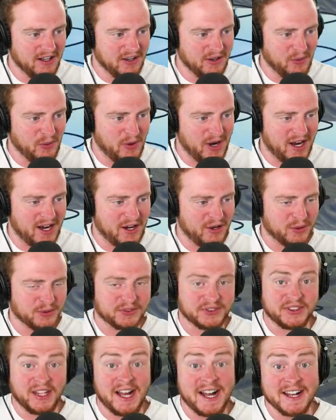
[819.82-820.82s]
Wow,
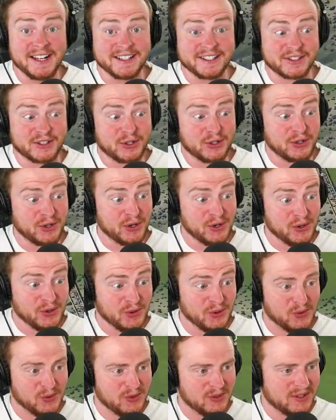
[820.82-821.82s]
that is
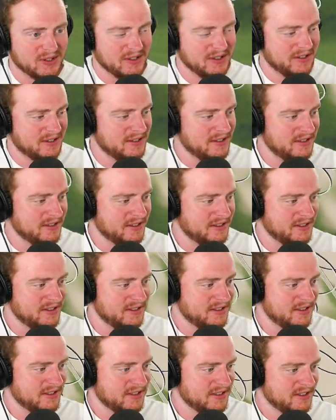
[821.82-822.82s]
cool.
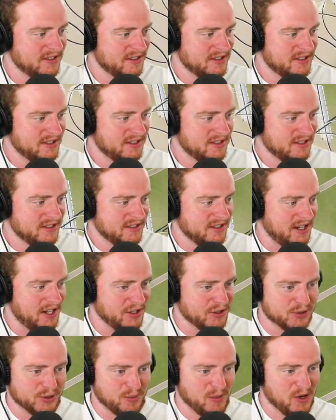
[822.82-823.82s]

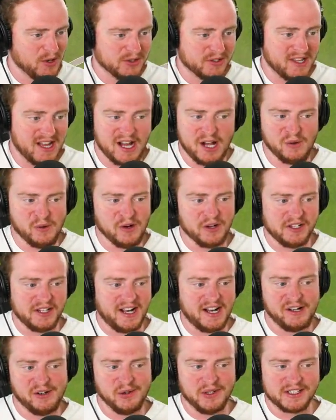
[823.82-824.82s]
100 miles an hour right
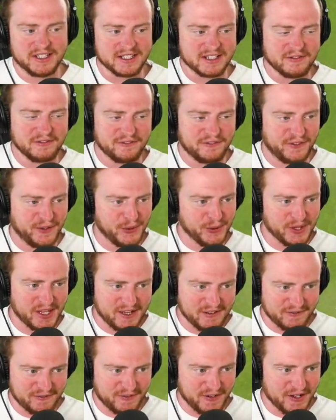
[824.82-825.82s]
now. It doesn't feel
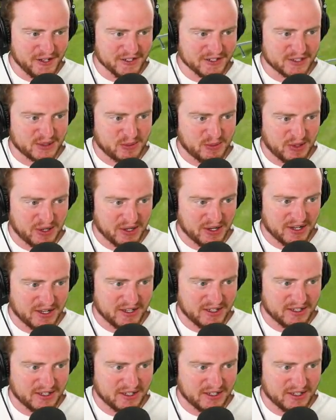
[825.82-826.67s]
that fast, but...